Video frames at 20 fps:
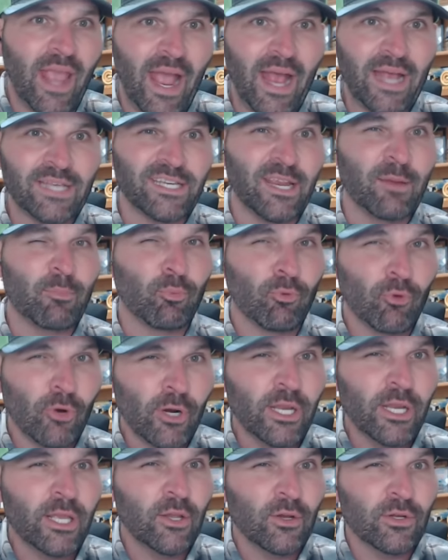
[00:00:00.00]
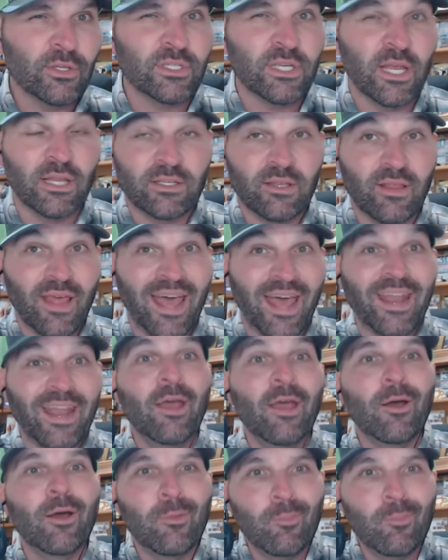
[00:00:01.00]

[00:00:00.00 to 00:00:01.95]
has a pretty good sense of that.